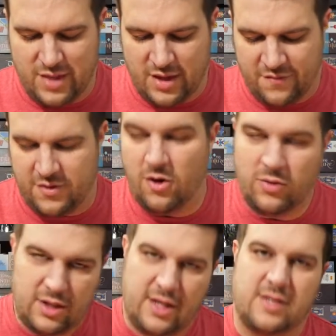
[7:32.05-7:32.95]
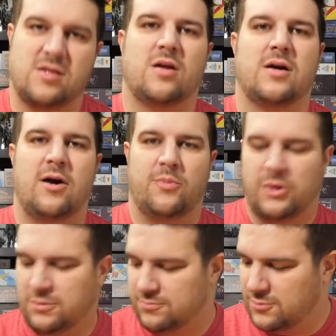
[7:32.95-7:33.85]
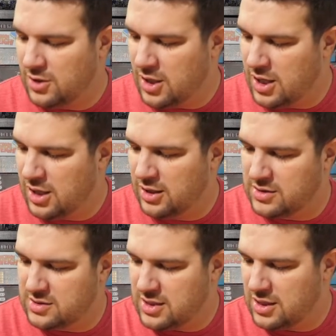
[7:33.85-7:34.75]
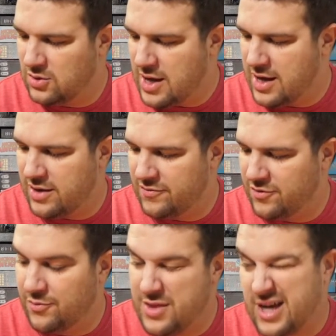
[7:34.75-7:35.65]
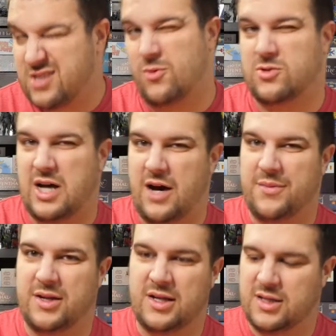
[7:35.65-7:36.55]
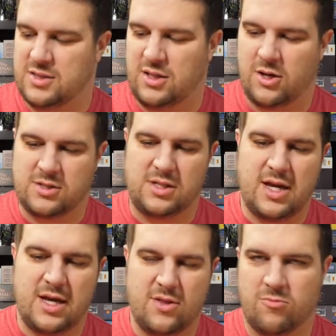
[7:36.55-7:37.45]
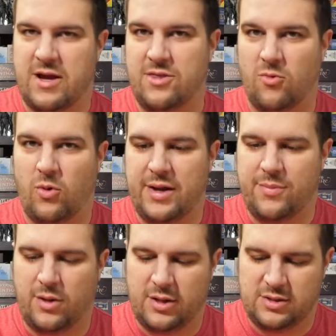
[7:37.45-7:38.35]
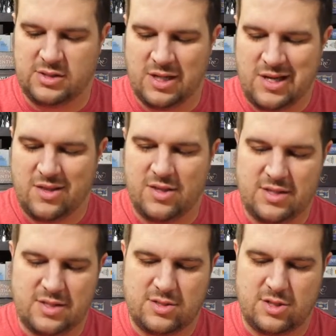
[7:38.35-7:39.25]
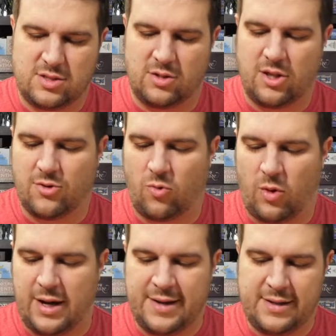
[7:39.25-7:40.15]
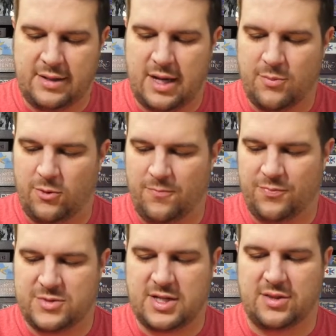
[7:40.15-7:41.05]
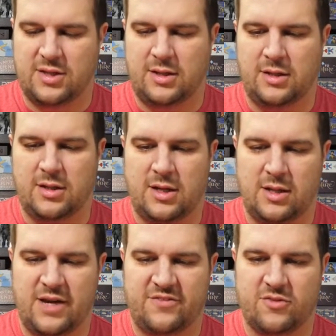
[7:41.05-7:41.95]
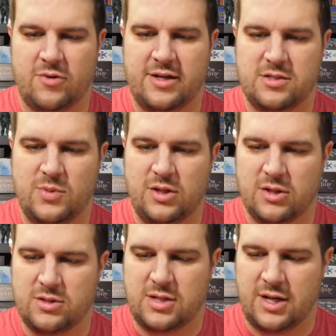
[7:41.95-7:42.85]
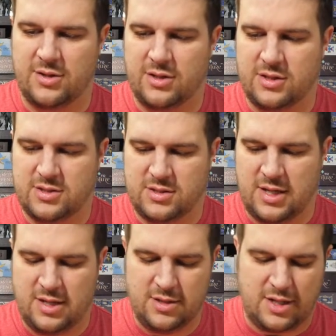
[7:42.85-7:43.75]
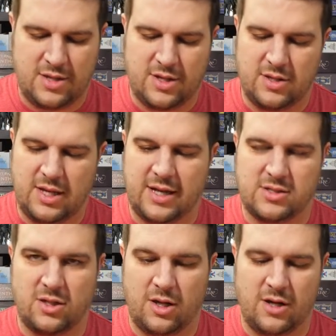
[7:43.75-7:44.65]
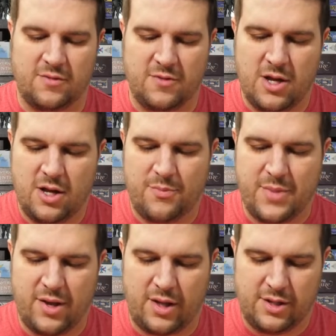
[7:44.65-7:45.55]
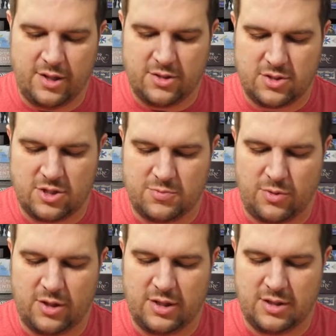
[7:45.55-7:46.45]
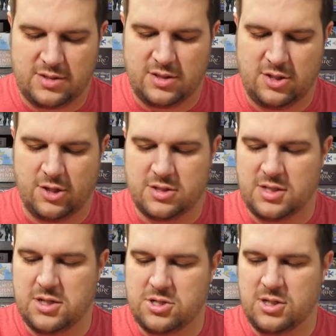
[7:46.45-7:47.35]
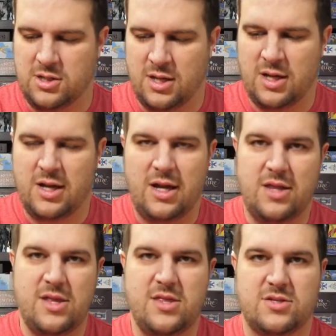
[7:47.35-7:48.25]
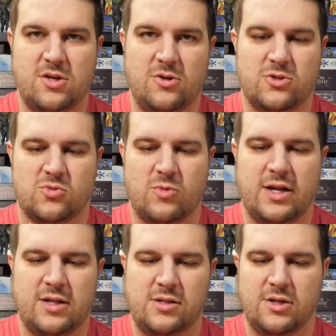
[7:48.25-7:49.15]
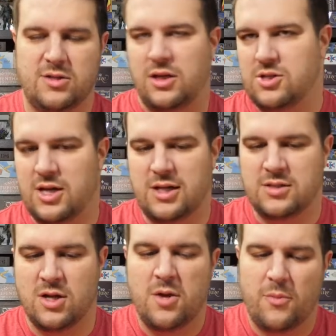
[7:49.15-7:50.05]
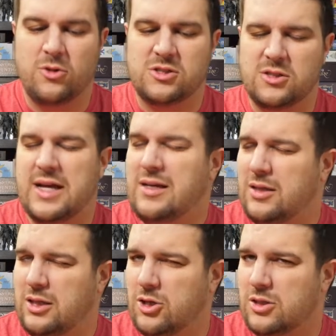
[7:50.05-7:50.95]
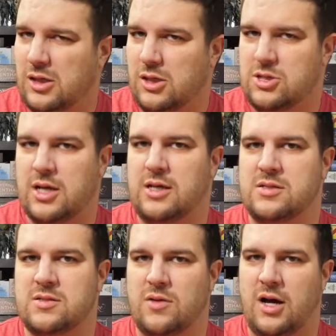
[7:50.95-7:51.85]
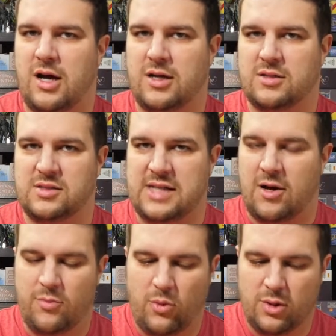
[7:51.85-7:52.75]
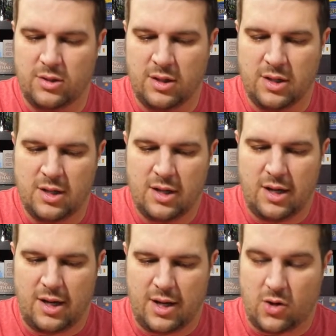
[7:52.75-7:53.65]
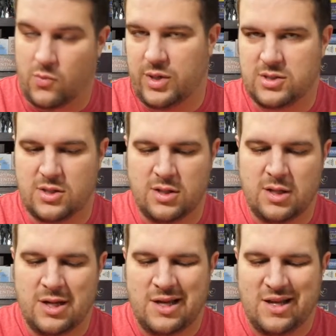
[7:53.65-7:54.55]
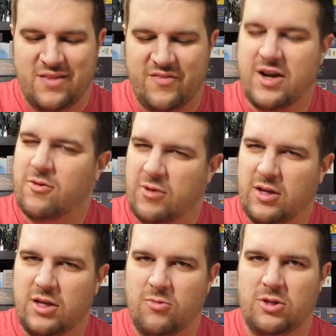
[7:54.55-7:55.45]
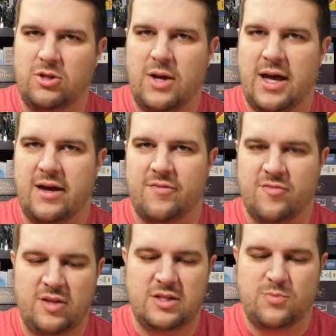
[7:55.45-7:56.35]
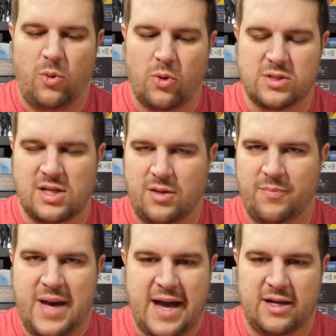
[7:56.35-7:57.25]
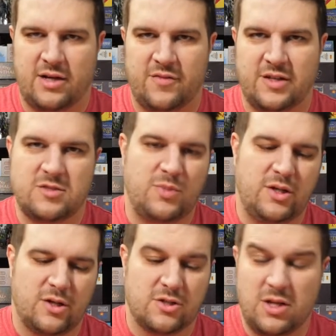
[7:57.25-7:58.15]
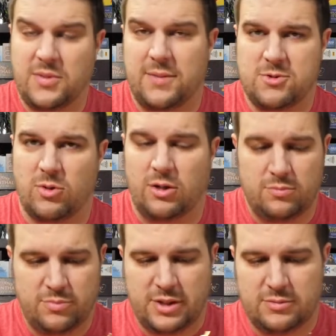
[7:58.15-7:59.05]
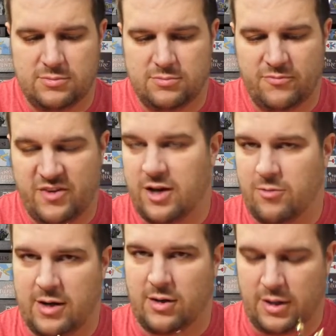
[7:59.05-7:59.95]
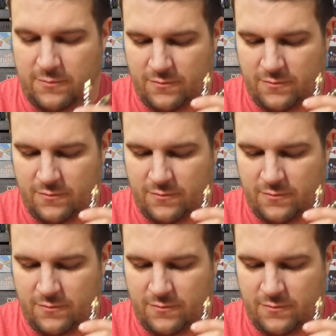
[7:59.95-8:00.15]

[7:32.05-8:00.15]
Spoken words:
If you don't get an XLR output, let's say you have the next most common is the RCA, the red and the white plugs. This is just another Y cable. It's got the left and right speakers on this end, and then the XLR male on here. So you just plug this into your extension, and then this goes right into your DJ's, most likely your DJ's soundboard or mixer. Very rarely will you have these ports on the back of a speaker. Sometimes you will, but very rarely.